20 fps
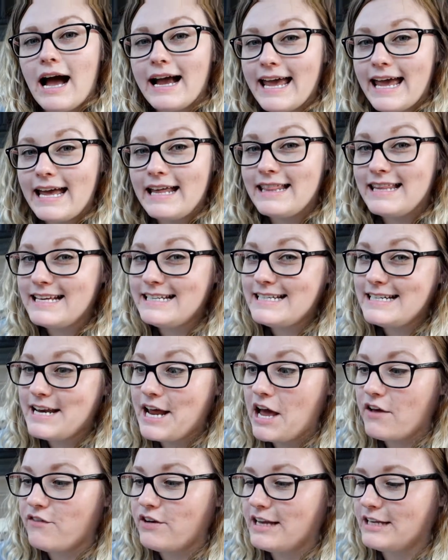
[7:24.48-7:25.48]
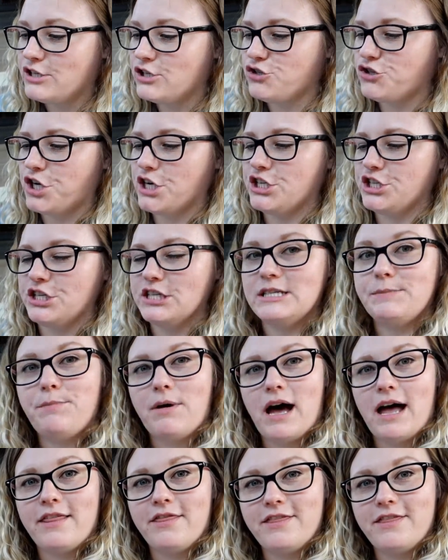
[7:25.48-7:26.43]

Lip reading: Again, it didn't have any instructions, but